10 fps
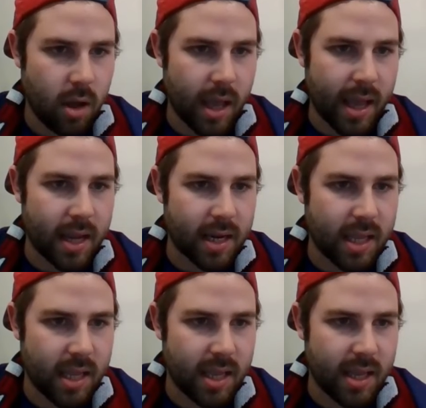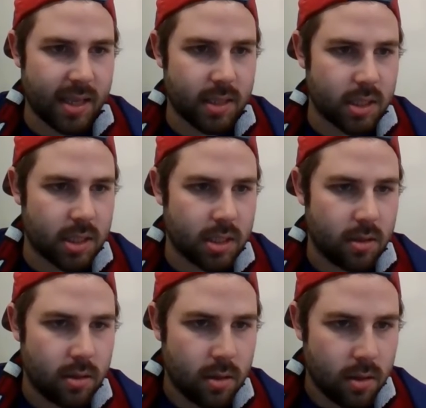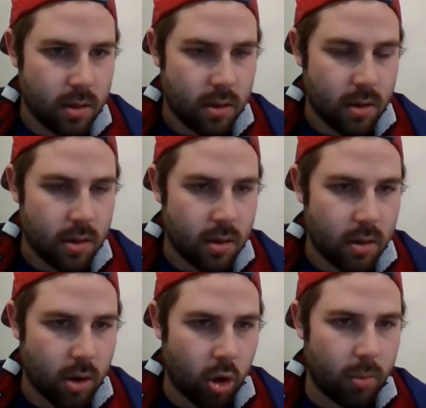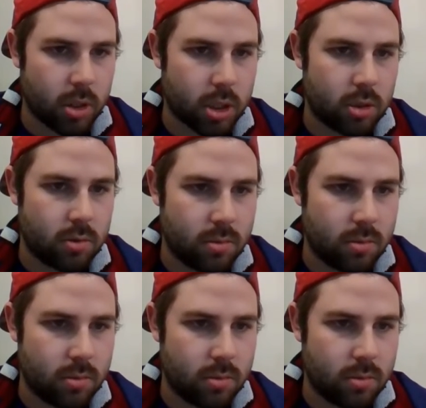and he is almost